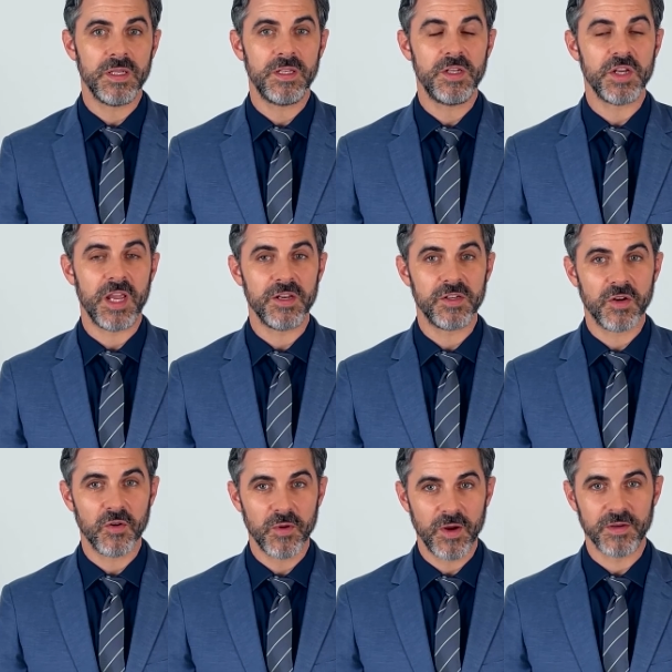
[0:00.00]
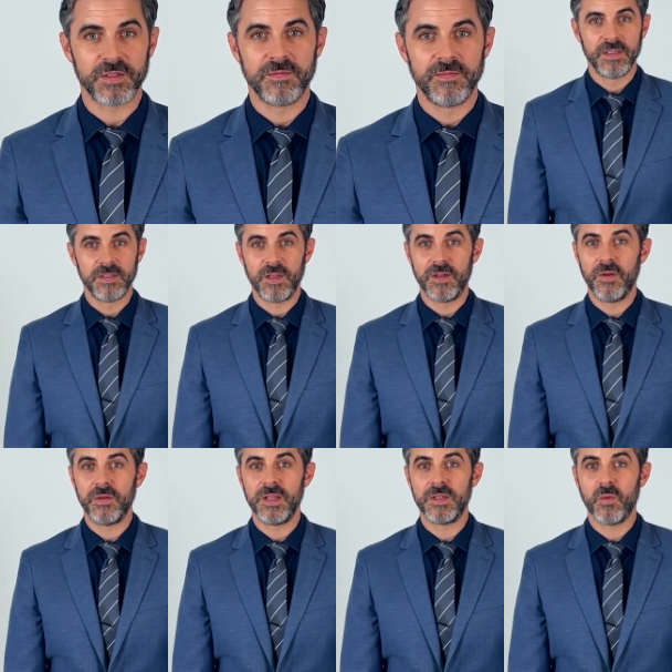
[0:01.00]
it to change careers, so you
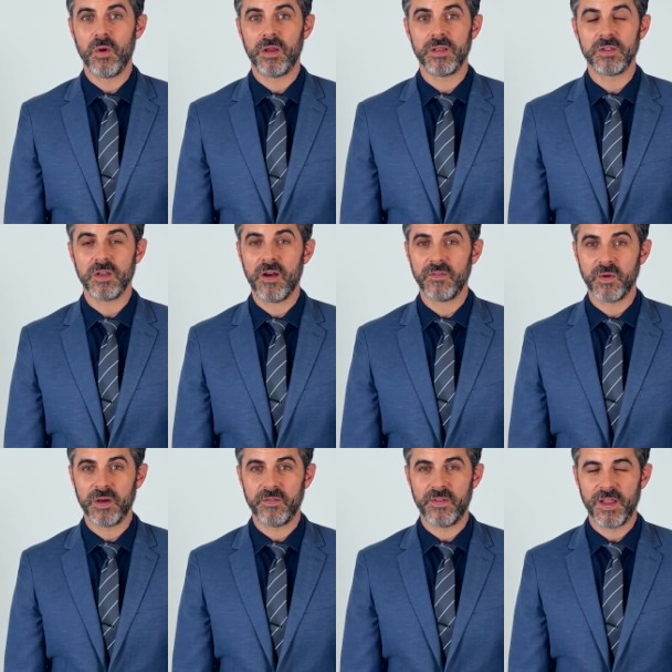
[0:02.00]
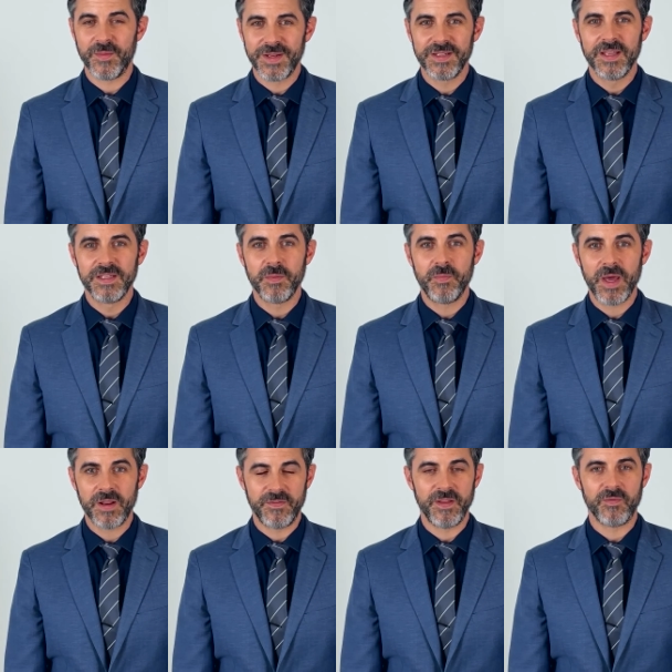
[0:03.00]
don't need to work in software development to
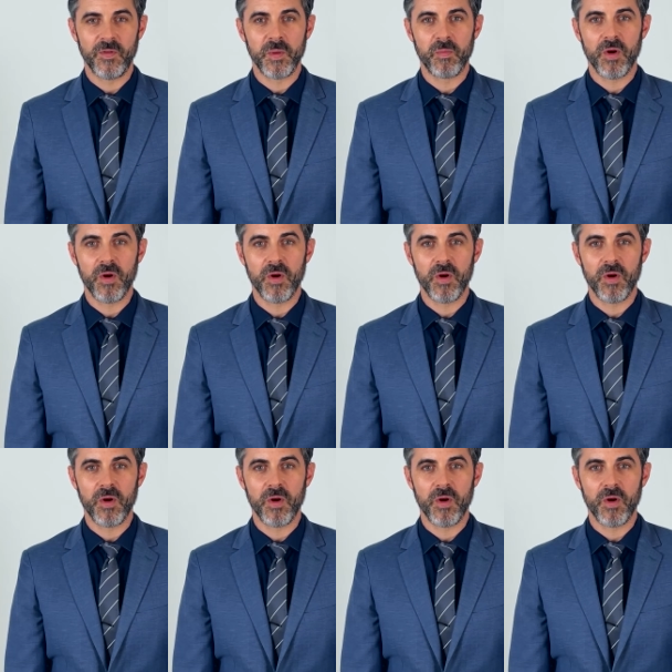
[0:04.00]
benefit from the